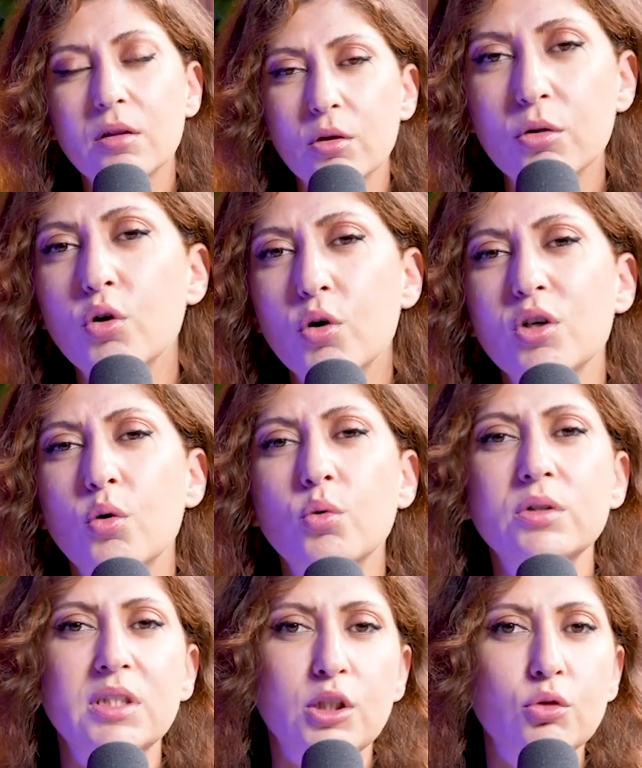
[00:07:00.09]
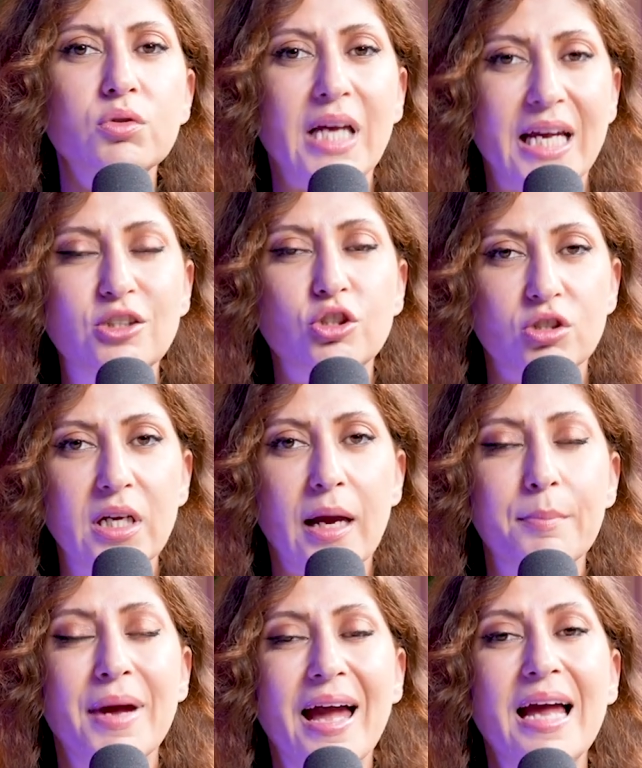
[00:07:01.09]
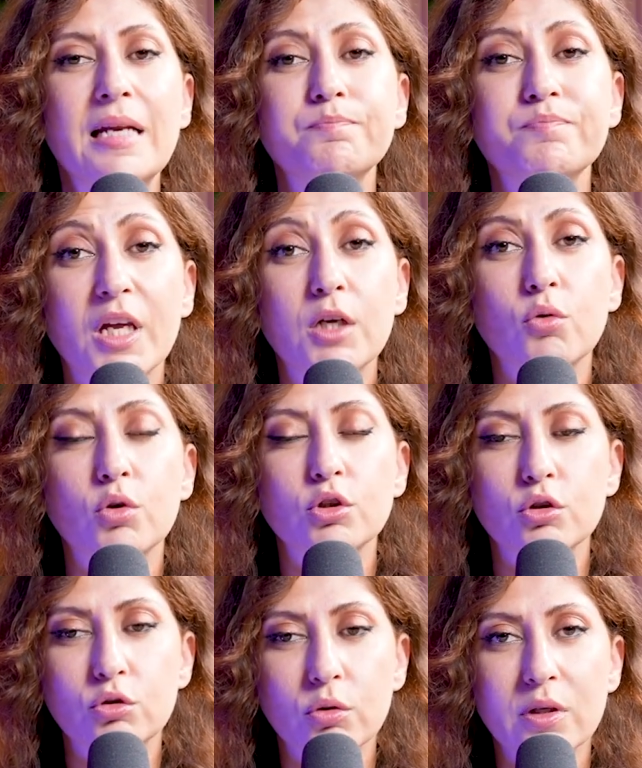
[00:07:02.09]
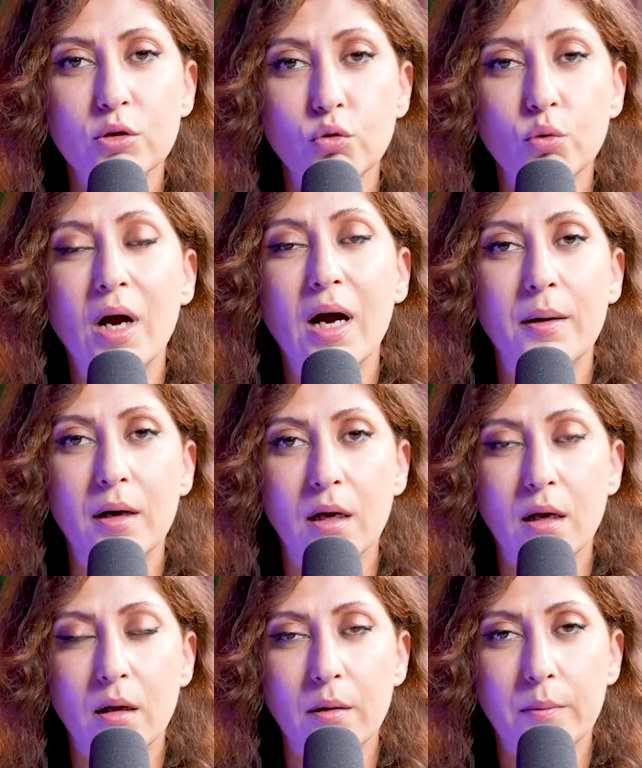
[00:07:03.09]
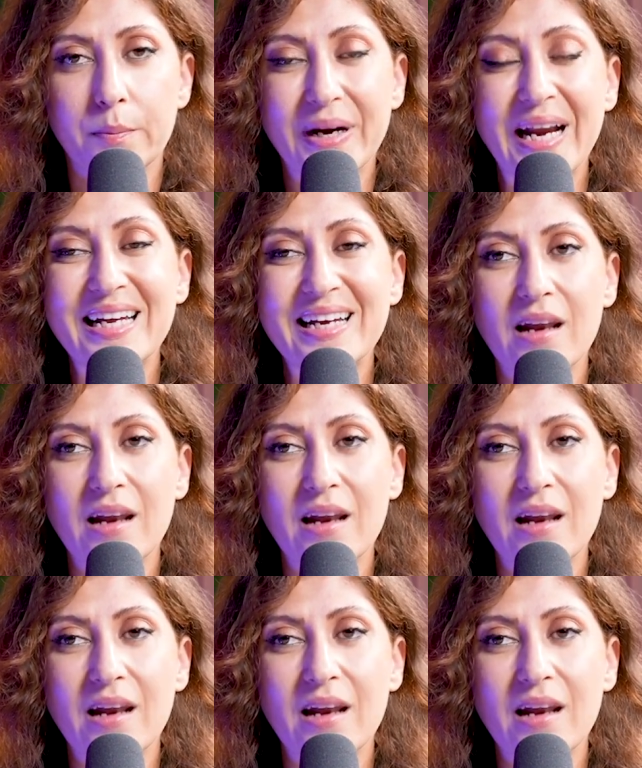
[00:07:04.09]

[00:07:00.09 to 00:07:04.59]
You can only use HTML in order to do a break